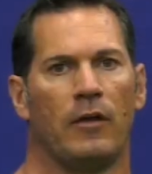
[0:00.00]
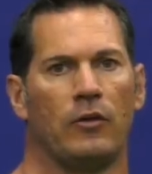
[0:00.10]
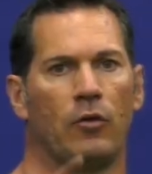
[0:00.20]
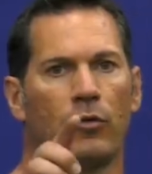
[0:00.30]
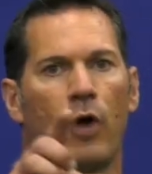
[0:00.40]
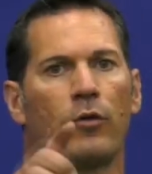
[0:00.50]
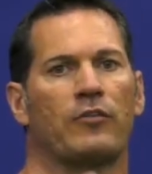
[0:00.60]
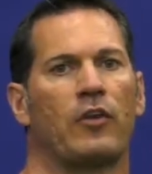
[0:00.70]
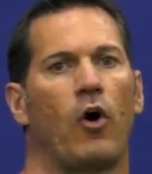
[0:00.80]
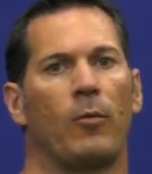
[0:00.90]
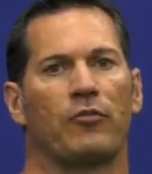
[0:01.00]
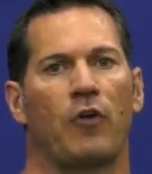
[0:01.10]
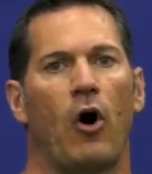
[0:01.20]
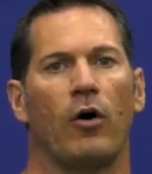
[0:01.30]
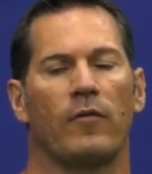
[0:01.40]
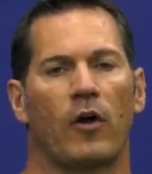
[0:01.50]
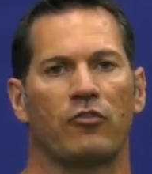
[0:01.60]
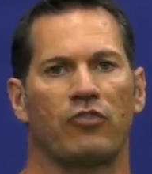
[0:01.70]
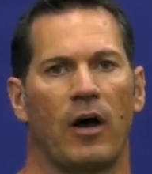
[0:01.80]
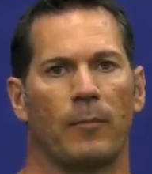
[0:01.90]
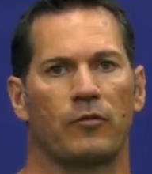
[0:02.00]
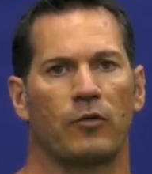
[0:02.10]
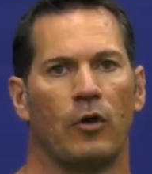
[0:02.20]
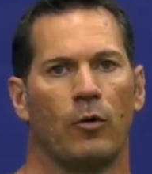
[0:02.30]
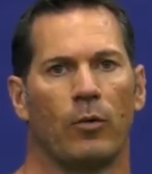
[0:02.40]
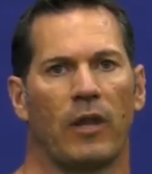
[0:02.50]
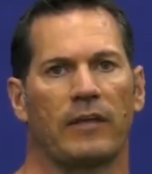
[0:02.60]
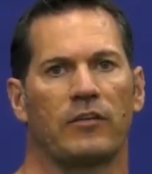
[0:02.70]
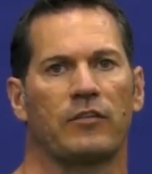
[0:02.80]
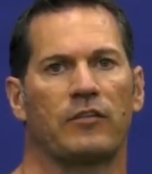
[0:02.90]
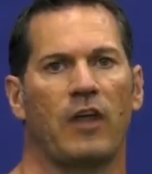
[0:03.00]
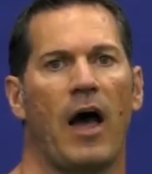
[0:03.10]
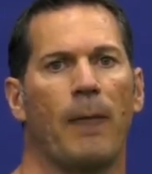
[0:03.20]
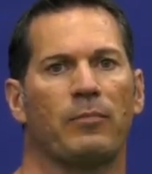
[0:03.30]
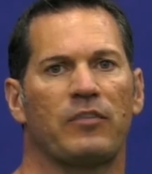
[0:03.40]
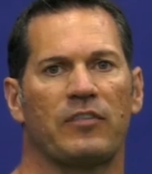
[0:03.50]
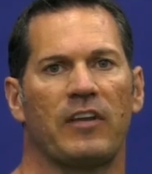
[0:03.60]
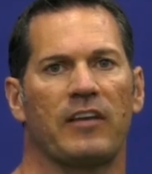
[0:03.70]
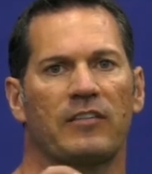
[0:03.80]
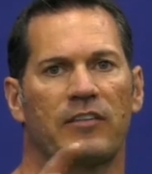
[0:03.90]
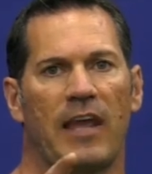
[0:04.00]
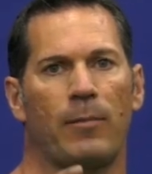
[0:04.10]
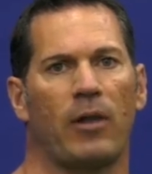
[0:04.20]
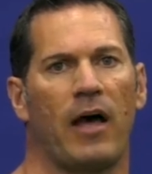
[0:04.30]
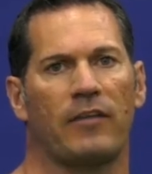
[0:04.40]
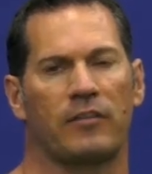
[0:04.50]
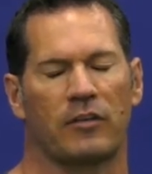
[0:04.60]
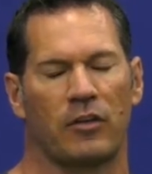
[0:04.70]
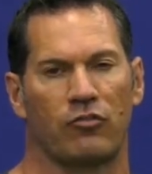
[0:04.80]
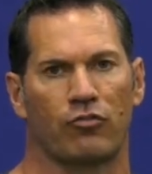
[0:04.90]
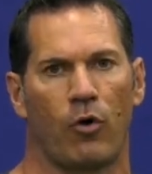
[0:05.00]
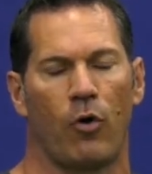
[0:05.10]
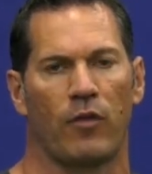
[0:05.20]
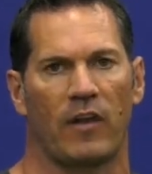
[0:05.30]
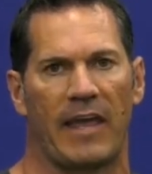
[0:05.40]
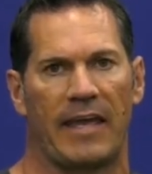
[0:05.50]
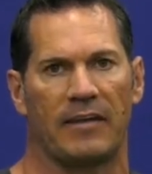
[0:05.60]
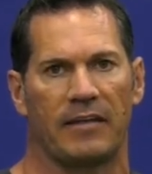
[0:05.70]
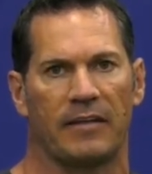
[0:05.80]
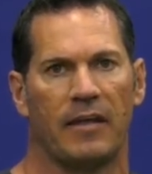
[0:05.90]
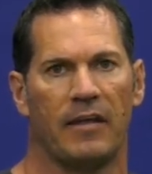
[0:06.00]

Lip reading: You'll notice in almost all of our jumps, we like to stop, stick, stabilize, and control the landing.